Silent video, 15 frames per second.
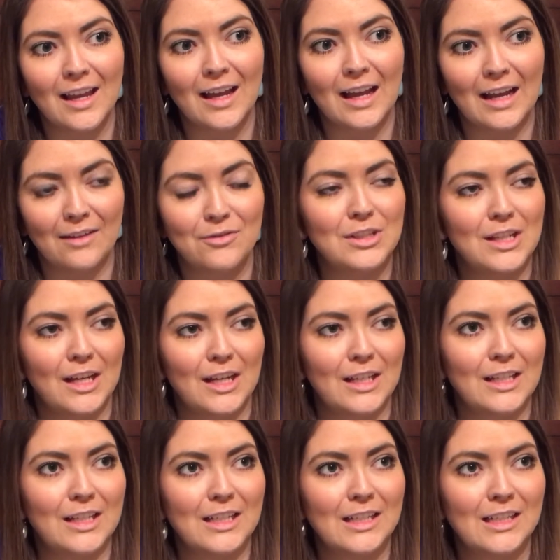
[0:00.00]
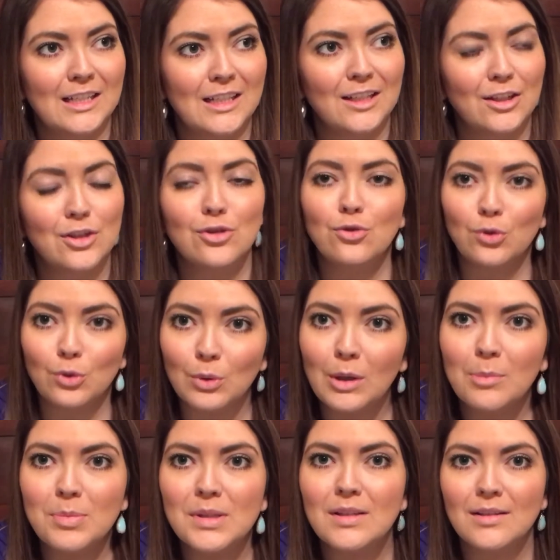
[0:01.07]
I've done screw
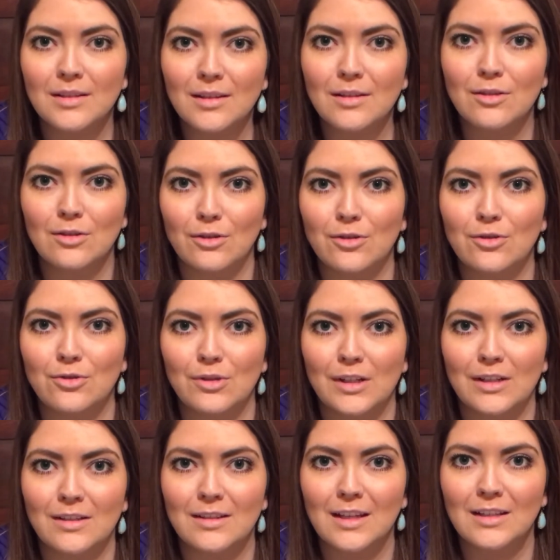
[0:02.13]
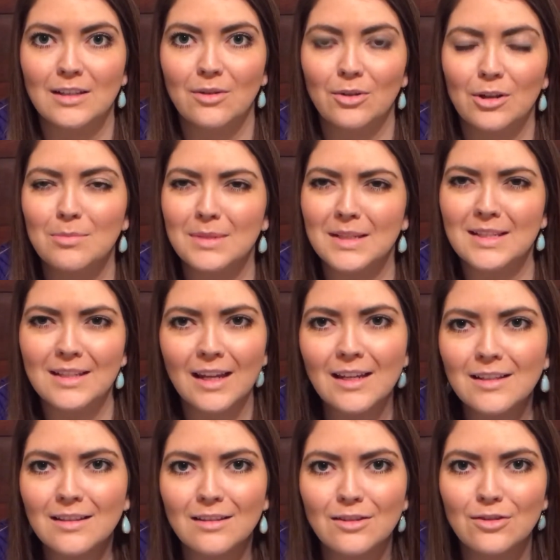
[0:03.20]
ups since surgery. Does that sound good?
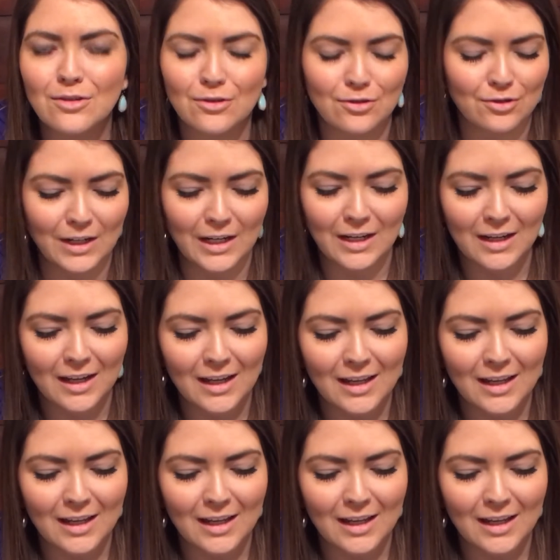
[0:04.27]
Mistakes since surgery.